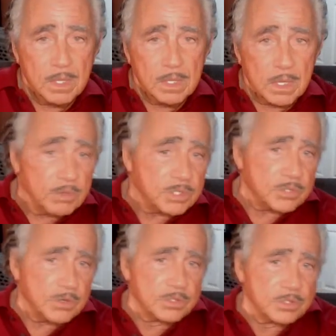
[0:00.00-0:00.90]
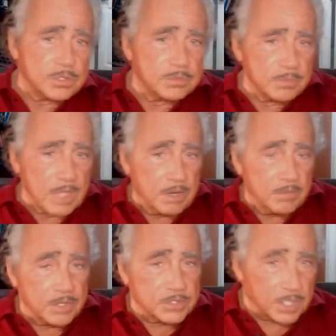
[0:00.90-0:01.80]
Now, researchers and
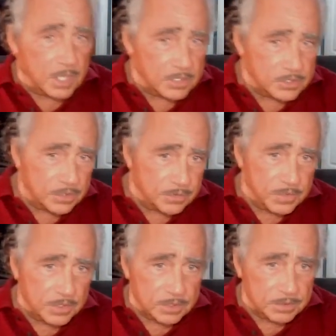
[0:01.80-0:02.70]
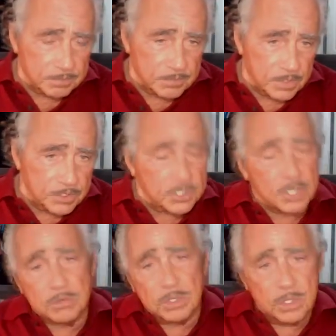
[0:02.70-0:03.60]
investigators in the field
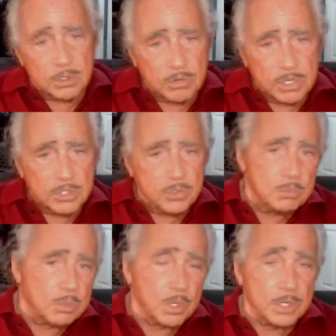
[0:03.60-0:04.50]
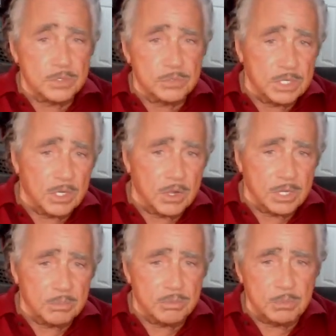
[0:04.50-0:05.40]
generally agree on 2 points
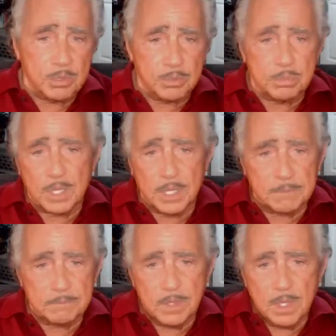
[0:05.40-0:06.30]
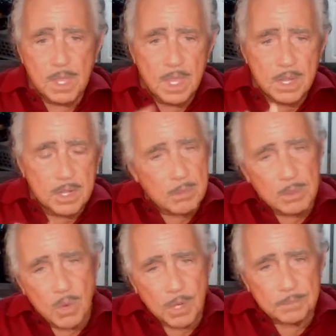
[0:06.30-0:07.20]
regarding pre-birth planning. Number
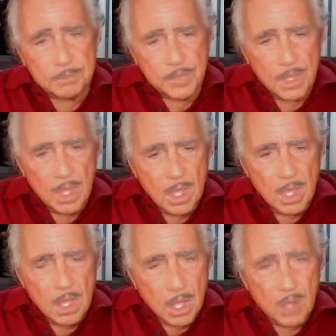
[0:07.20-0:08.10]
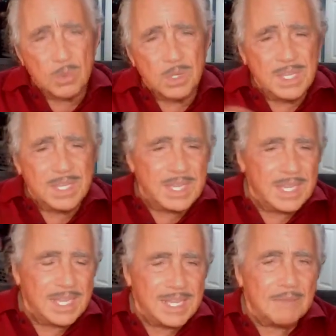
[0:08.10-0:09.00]
one, only
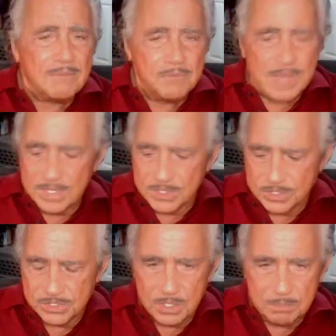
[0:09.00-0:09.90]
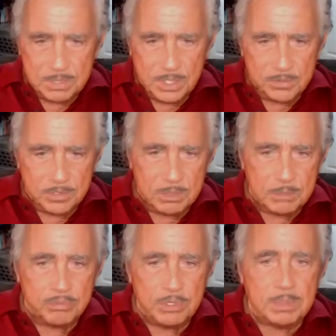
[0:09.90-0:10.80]
key events appear to be
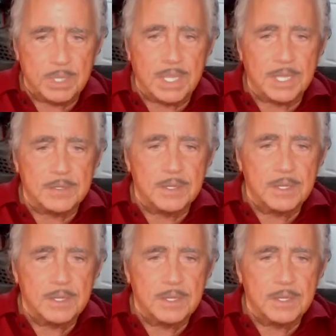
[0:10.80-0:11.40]
pre-planned.